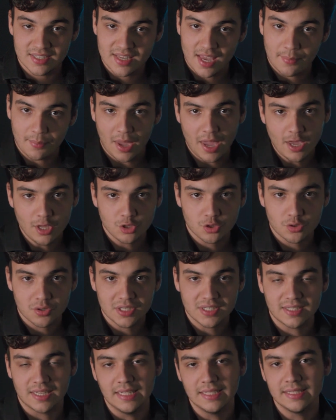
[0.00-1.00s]
the same
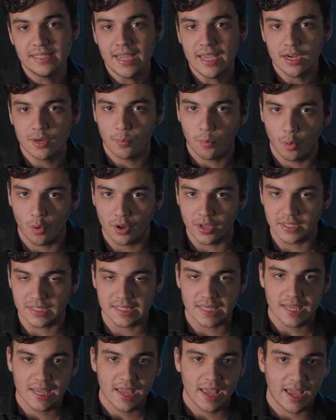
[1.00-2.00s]
interest and data
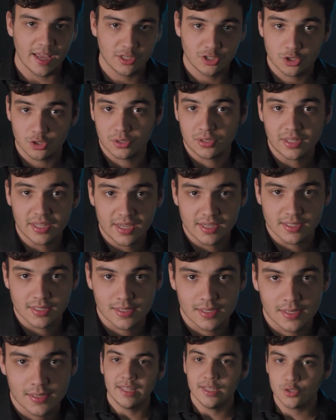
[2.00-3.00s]
points as your
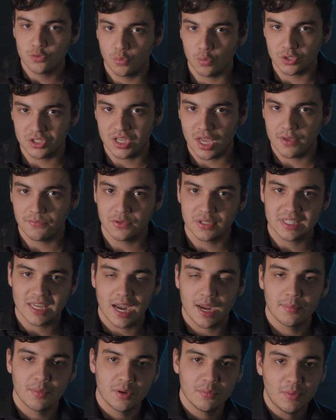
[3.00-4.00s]
list. This will save you
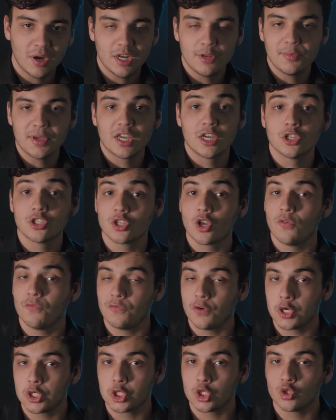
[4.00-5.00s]
time and money because
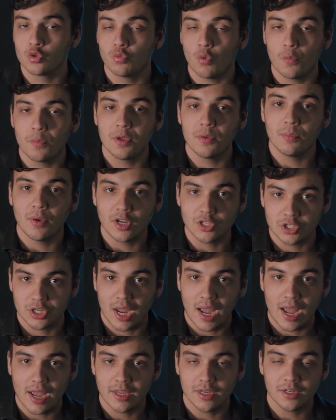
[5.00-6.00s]
conversions will be much
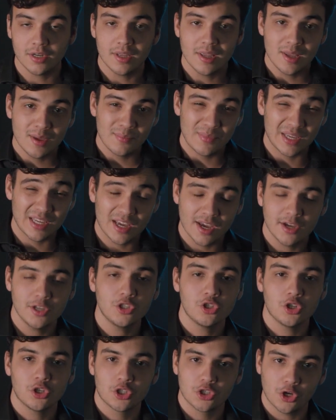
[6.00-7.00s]
higher
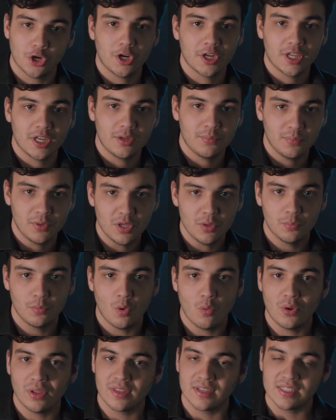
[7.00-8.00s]
because you're targeting
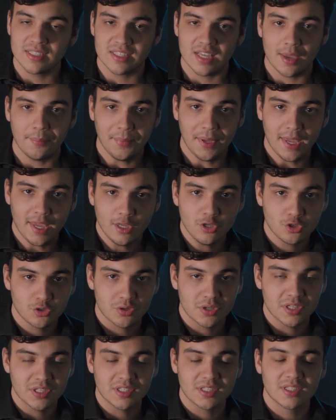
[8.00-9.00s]
people with the same
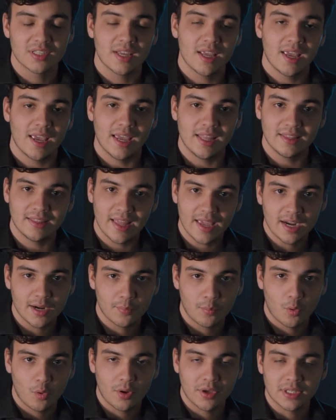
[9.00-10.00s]
interests and
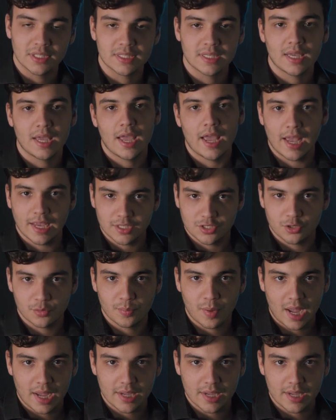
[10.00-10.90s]
data points as your